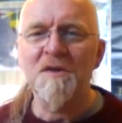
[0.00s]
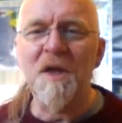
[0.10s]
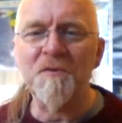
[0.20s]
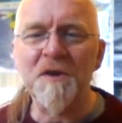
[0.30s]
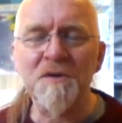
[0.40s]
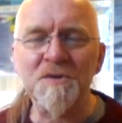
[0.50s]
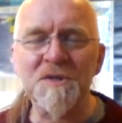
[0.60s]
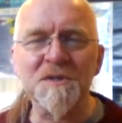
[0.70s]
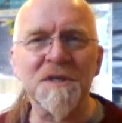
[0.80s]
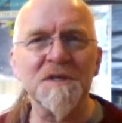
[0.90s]
Nothing
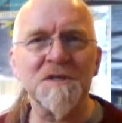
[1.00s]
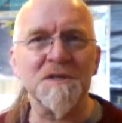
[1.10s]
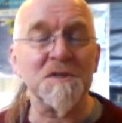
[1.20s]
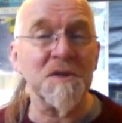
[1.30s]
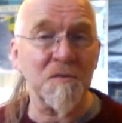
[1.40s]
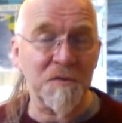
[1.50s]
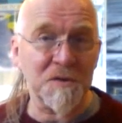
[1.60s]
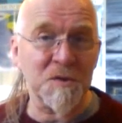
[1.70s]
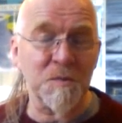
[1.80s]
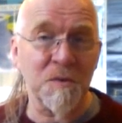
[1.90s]
ostentatious,
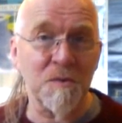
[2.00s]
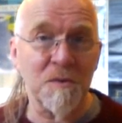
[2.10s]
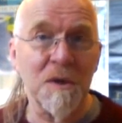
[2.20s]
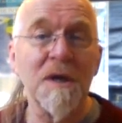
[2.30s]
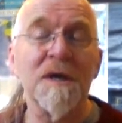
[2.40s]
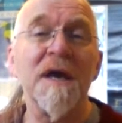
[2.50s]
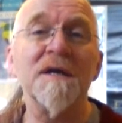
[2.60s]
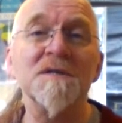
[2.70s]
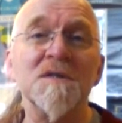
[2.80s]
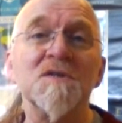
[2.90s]
nothing small.
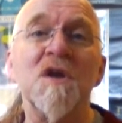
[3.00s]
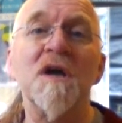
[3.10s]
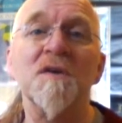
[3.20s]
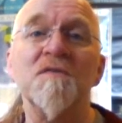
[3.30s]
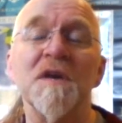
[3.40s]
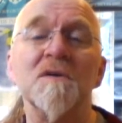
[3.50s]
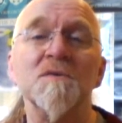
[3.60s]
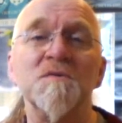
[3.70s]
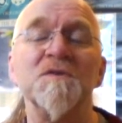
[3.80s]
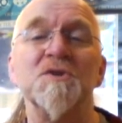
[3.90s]
Cancers like
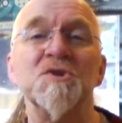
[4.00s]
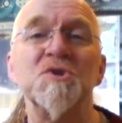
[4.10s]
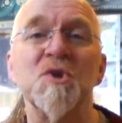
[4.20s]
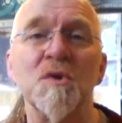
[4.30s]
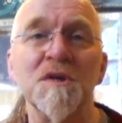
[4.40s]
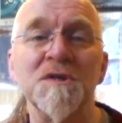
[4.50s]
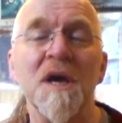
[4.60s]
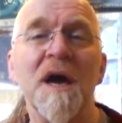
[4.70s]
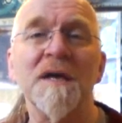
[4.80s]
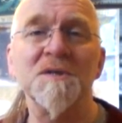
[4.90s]
vehicles that are solid
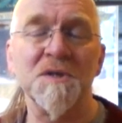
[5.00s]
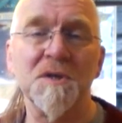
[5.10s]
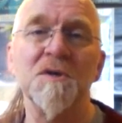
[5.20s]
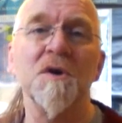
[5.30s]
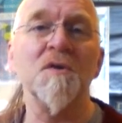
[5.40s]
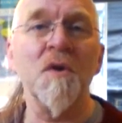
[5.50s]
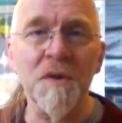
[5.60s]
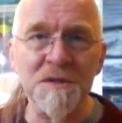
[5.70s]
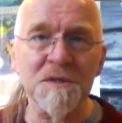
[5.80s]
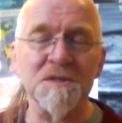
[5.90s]
and secure,
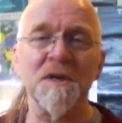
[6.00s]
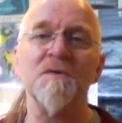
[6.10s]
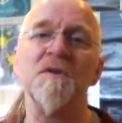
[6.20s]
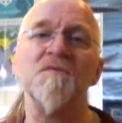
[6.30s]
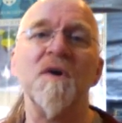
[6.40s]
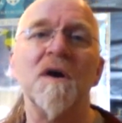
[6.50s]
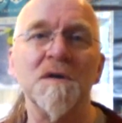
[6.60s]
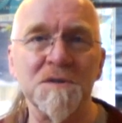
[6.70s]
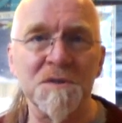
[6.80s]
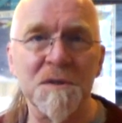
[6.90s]
not necessarily
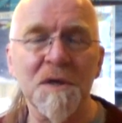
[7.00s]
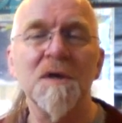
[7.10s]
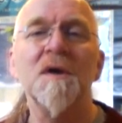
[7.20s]
fast,